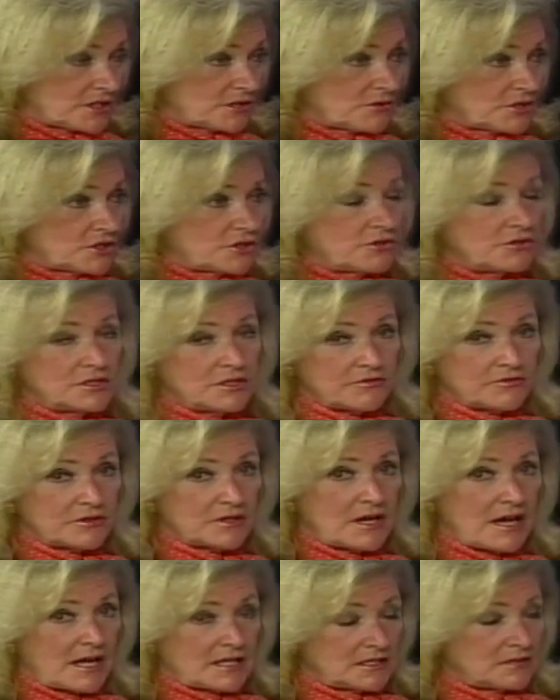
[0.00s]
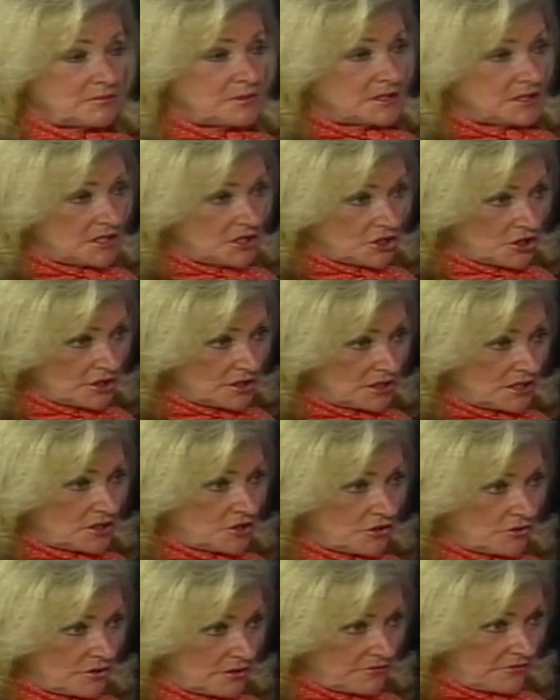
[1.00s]
There are two different kinds of petitions
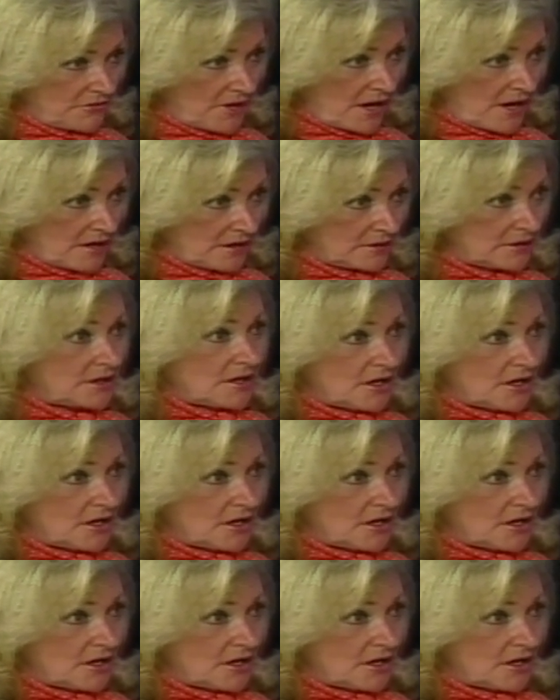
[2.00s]
that you can file.